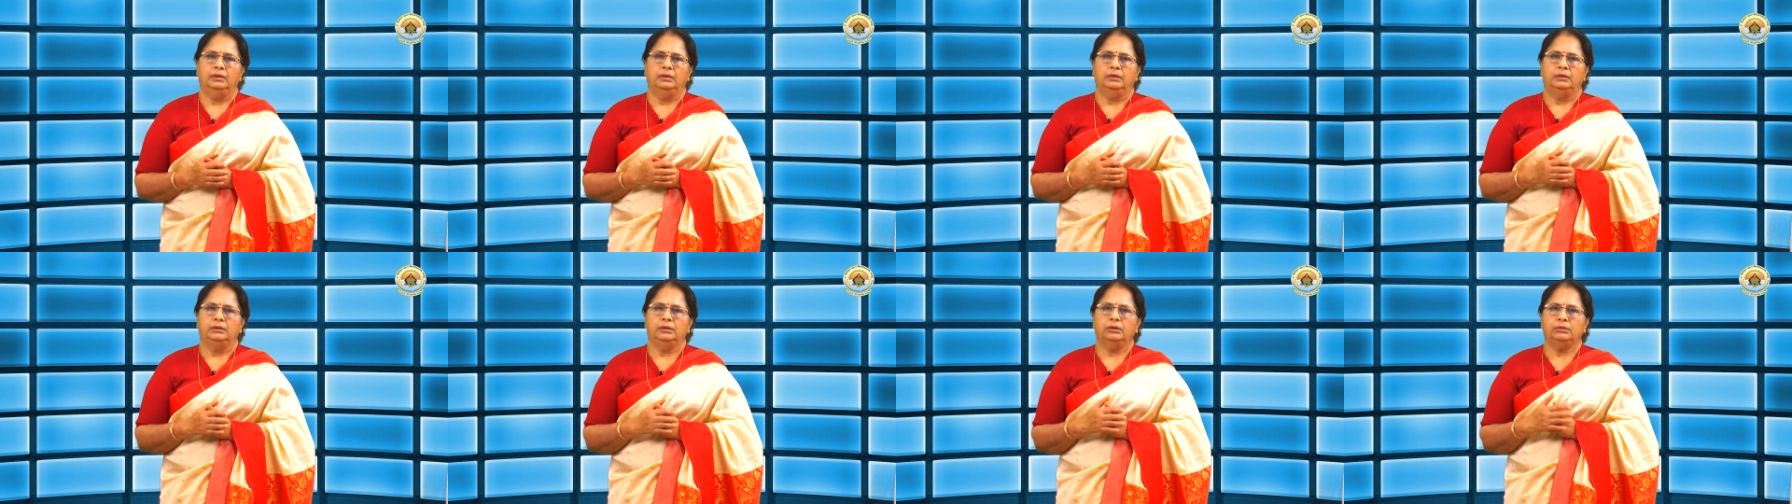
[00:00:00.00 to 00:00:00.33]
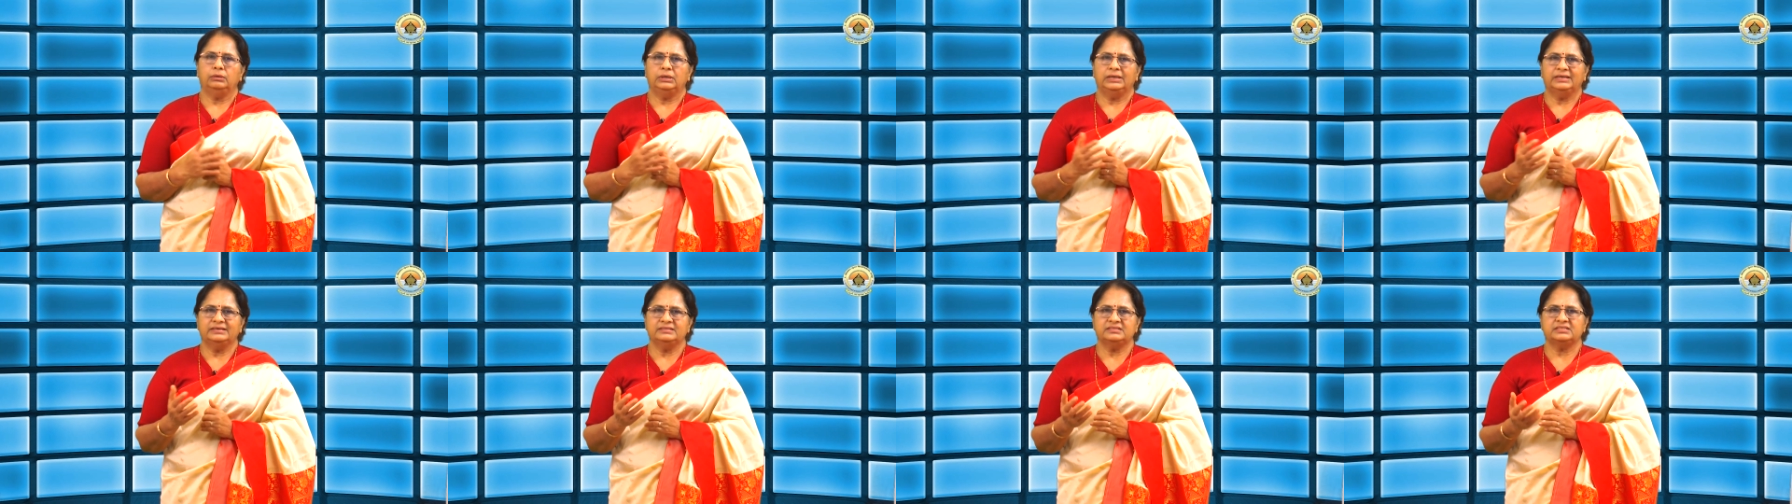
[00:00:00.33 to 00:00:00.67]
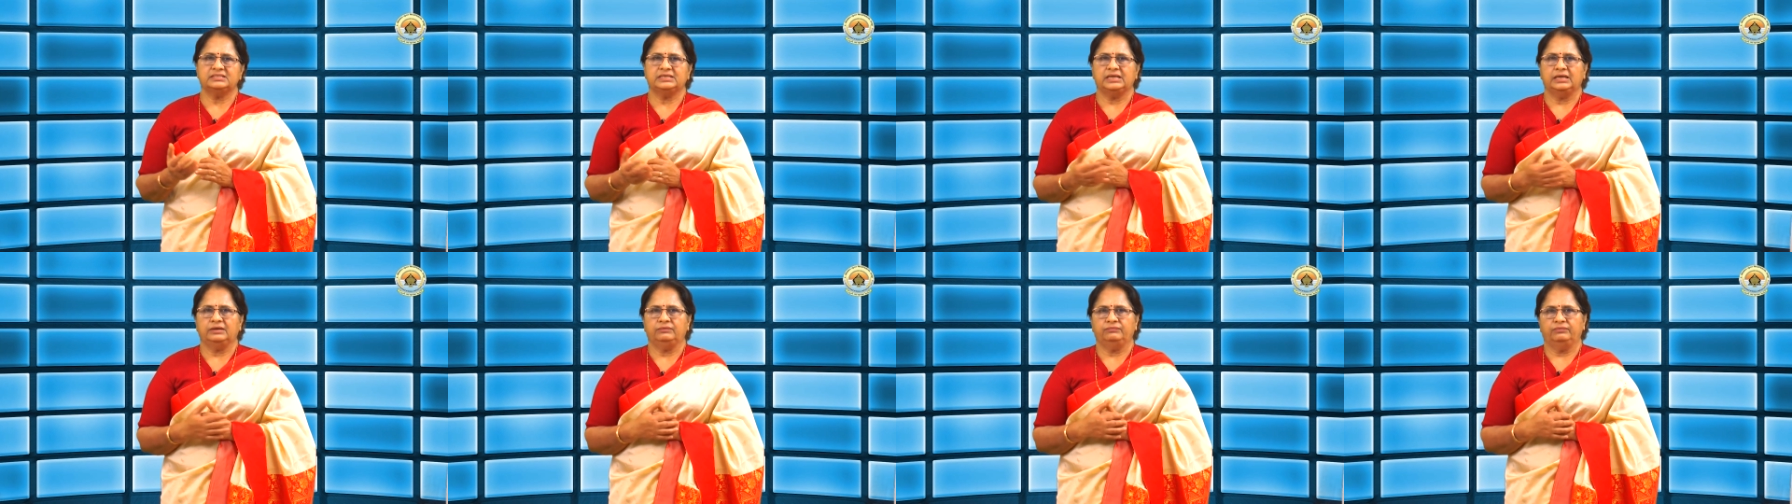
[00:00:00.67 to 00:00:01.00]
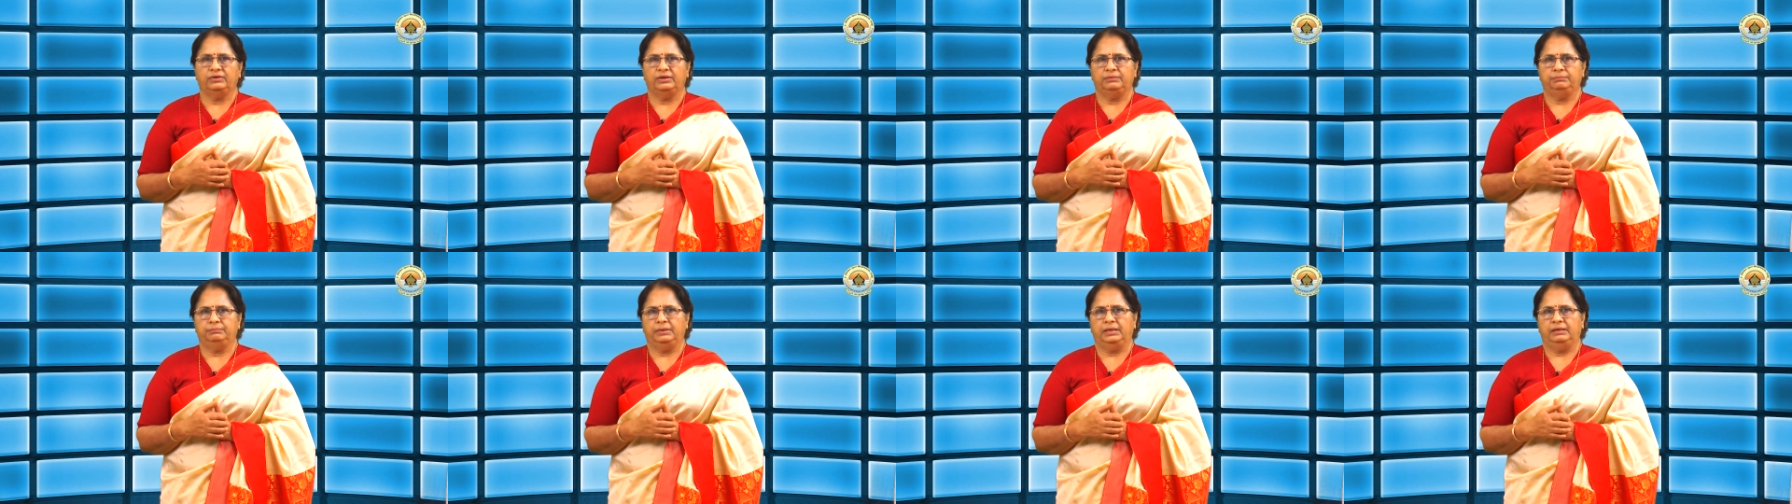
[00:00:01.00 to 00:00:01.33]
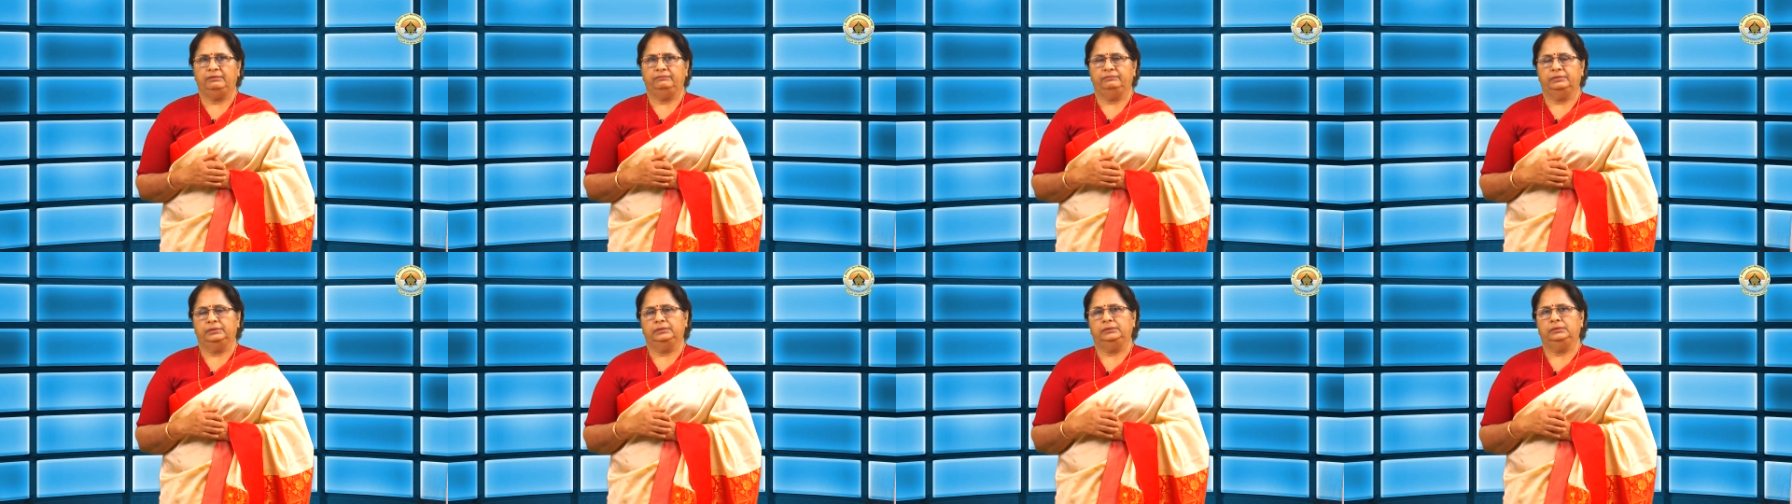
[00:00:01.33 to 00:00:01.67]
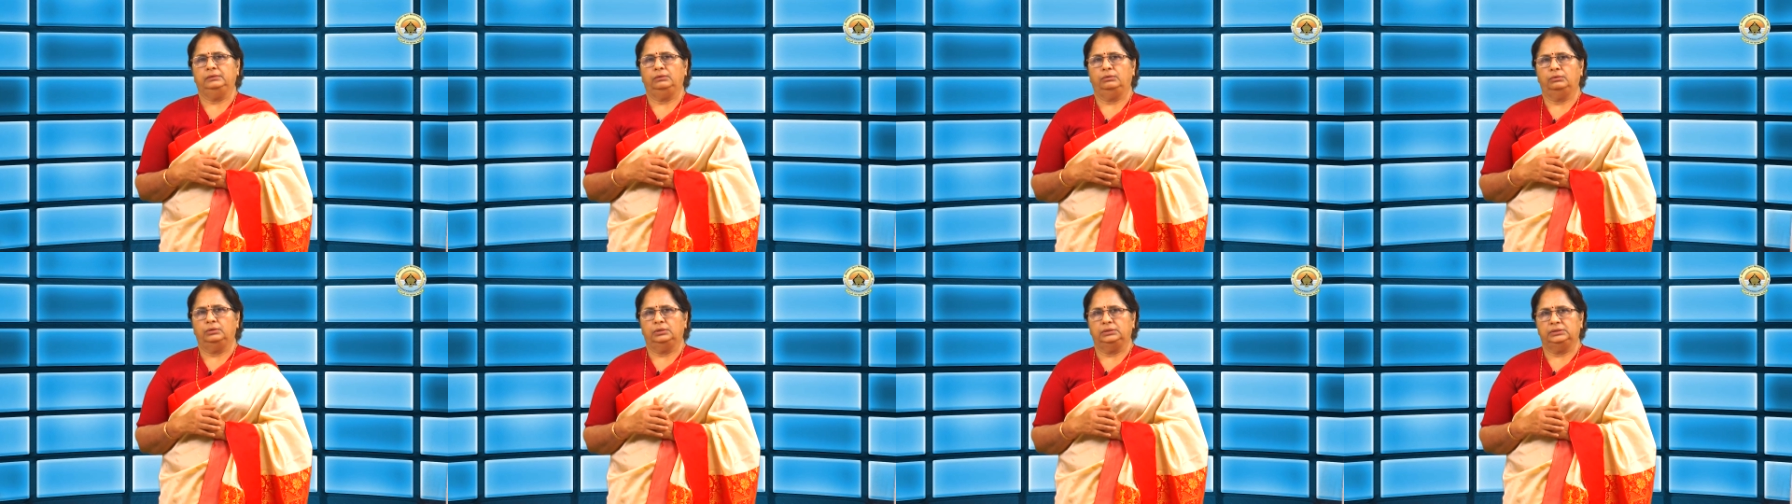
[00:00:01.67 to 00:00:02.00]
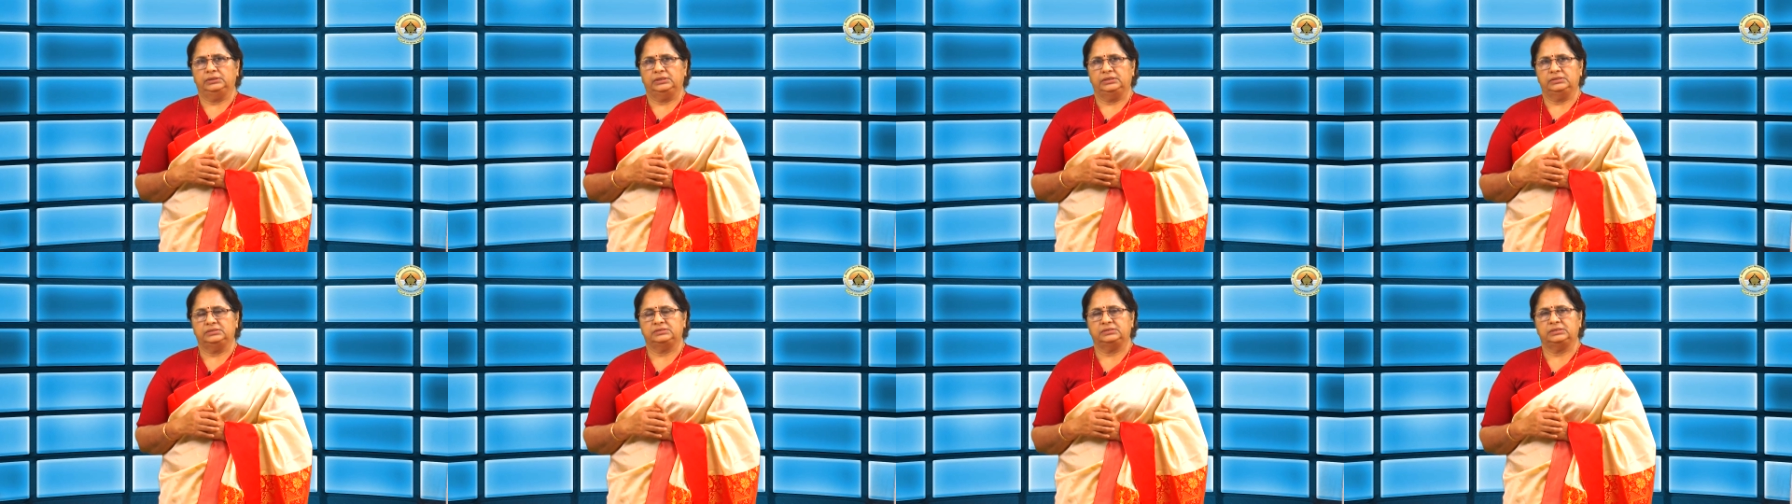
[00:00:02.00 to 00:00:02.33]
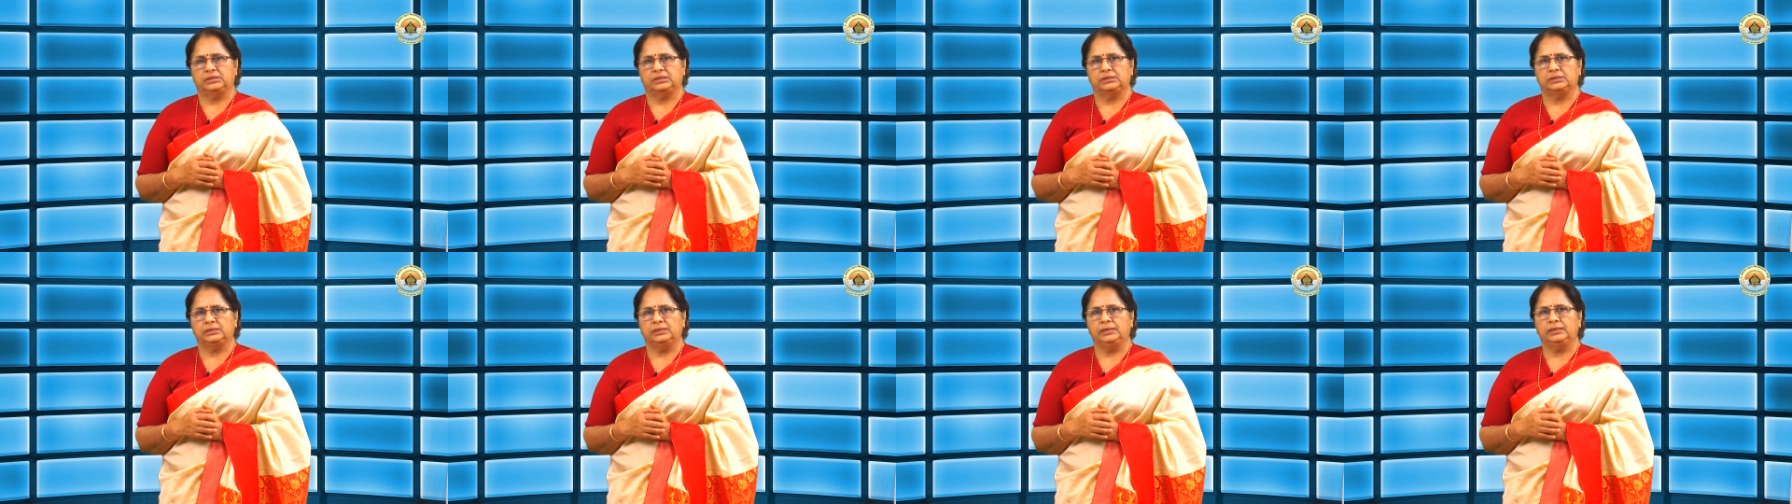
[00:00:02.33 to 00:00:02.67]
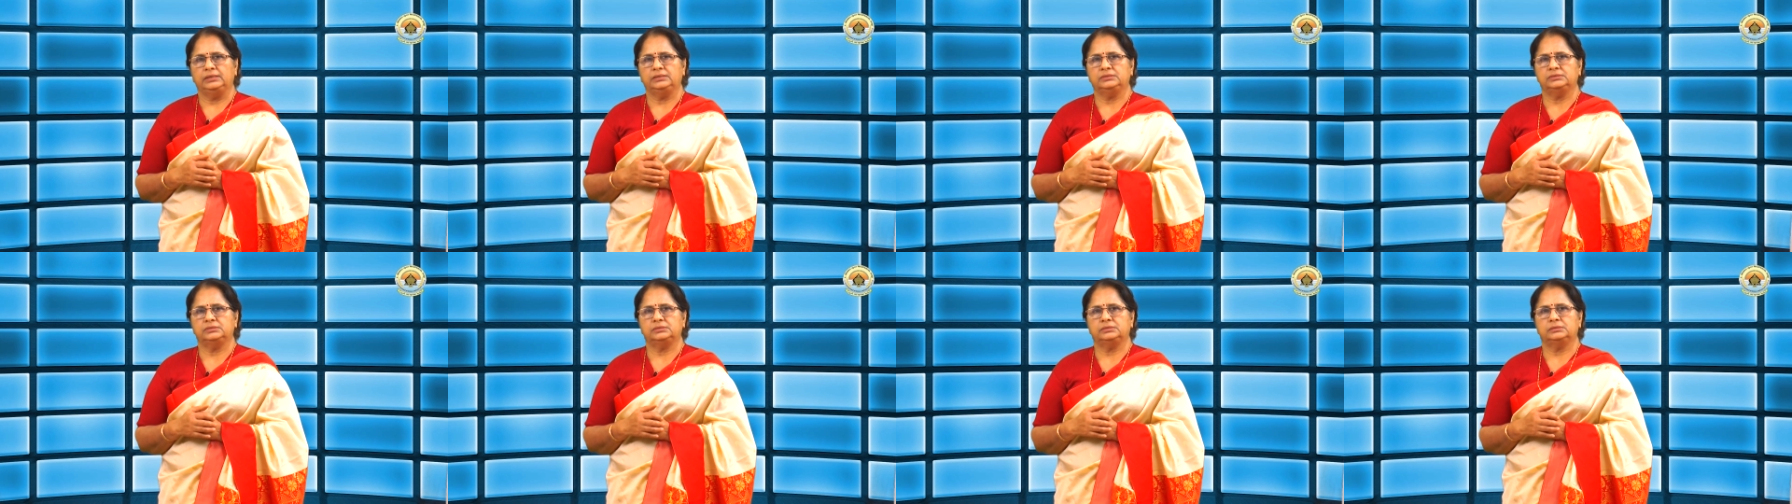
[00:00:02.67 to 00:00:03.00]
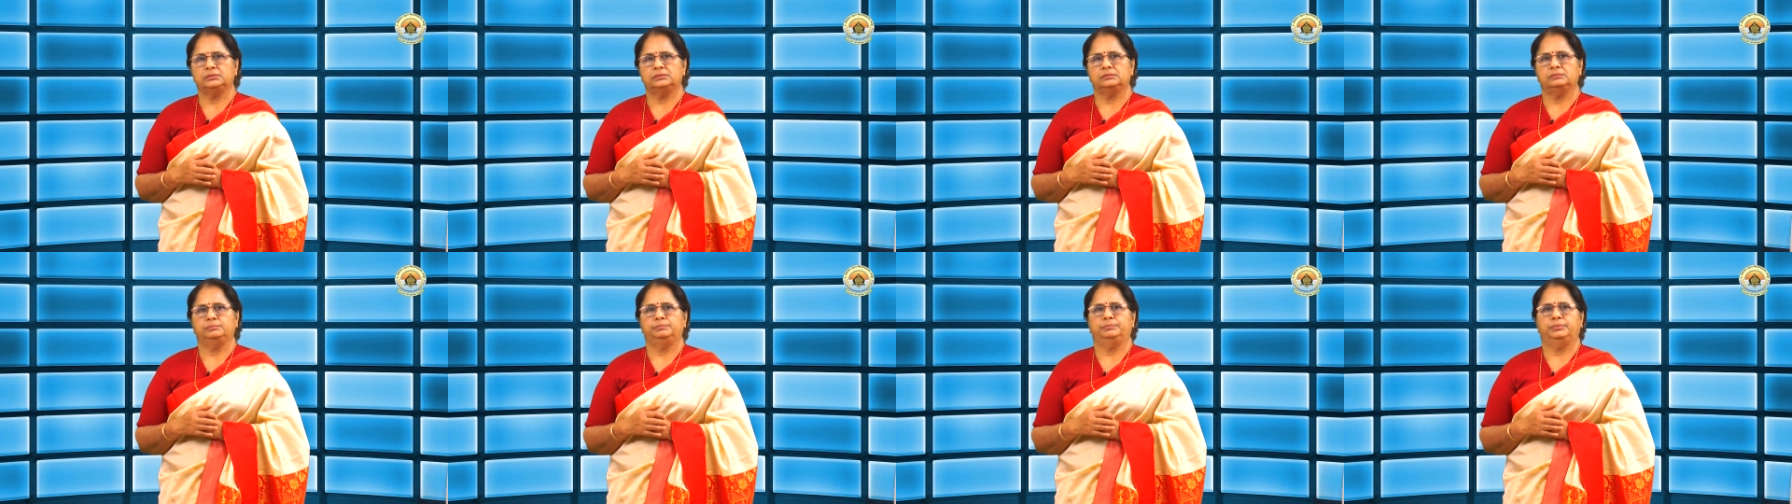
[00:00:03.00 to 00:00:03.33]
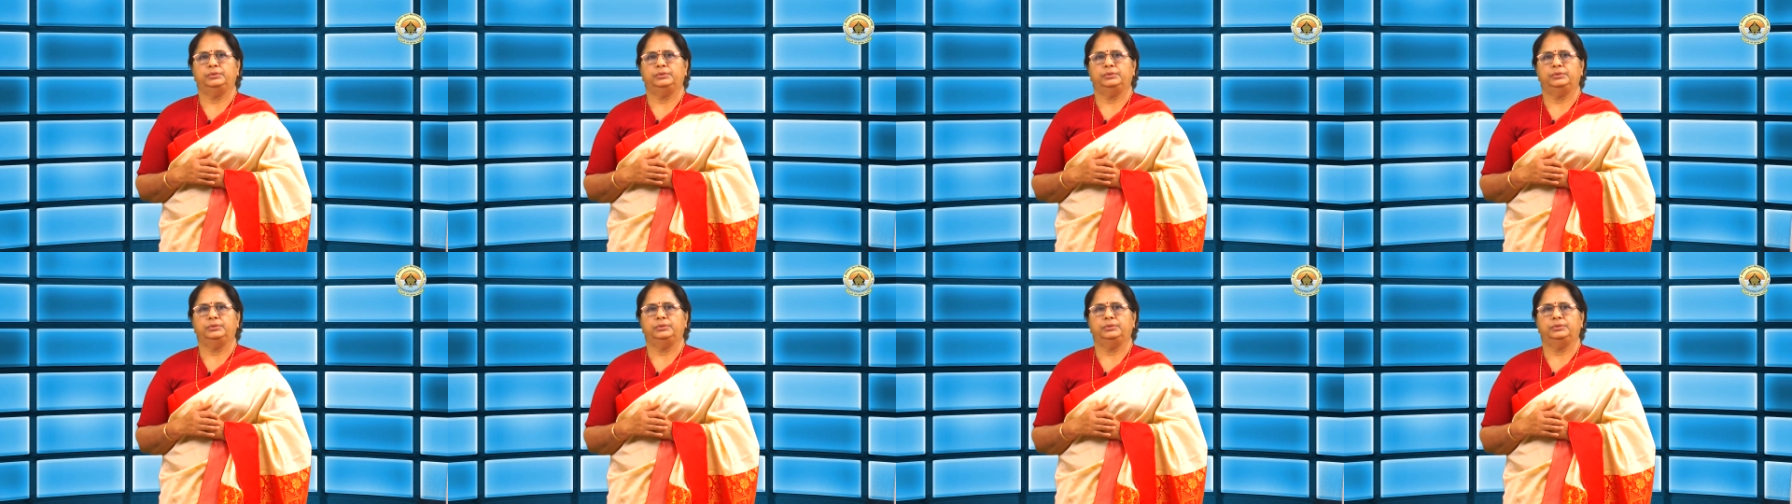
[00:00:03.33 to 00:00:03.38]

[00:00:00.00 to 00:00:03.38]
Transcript: Now, let us take one by one all these techniques.